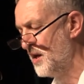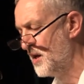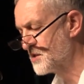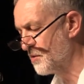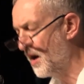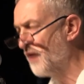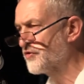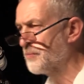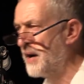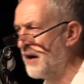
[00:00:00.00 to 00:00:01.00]
So
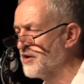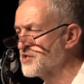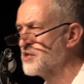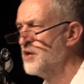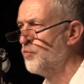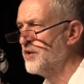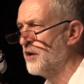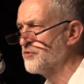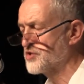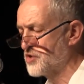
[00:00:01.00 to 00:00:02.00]
after Paris, we
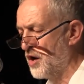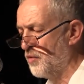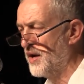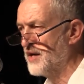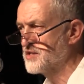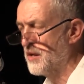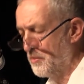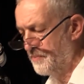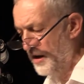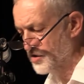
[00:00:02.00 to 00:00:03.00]
don't just go away and say,
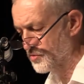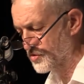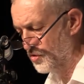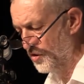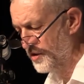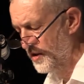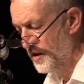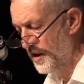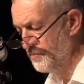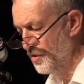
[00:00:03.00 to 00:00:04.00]
well, Paris was good,
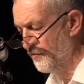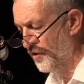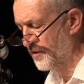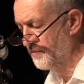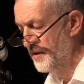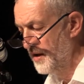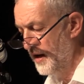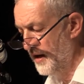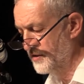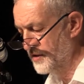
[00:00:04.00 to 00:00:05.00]
and move on
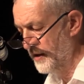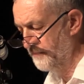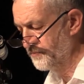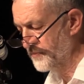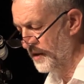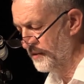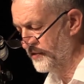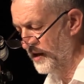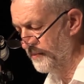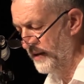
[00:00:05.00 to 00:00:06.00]
and
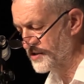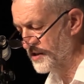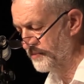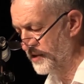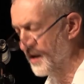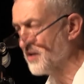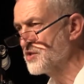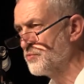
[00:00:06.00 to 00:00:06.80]
think about something else.